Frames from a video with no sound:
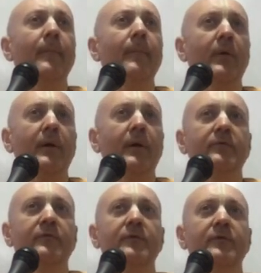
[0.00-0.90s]
Okay,
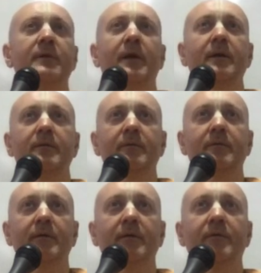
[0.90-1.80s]
street light
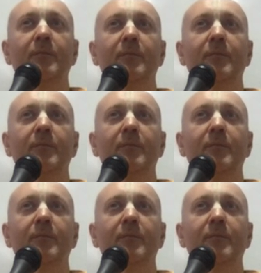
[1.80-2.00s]
example.